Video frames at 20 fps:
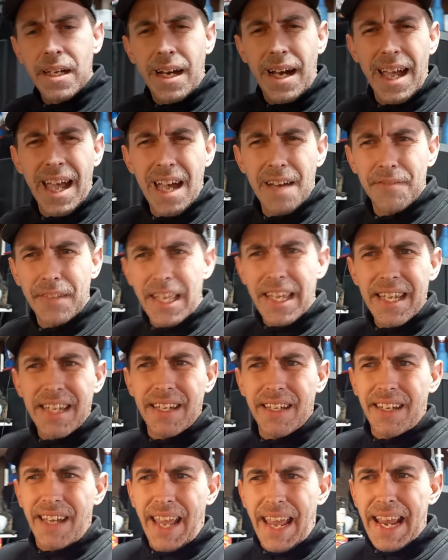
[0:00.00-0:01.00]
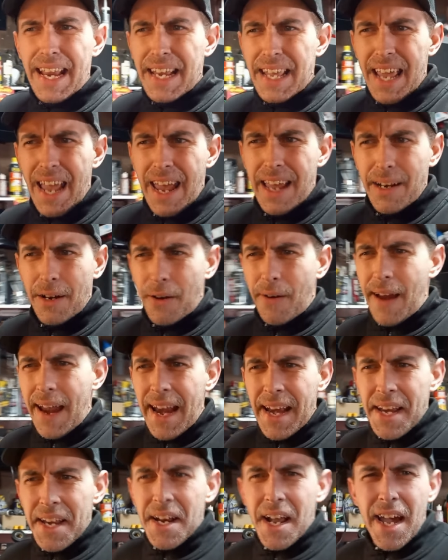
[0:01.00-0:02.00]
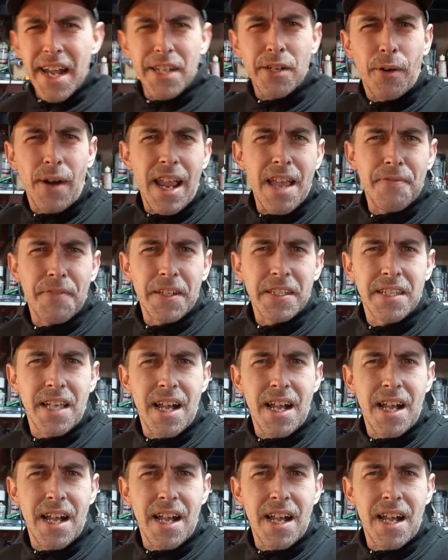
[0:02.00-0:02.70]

I have like 88 or 89 graphics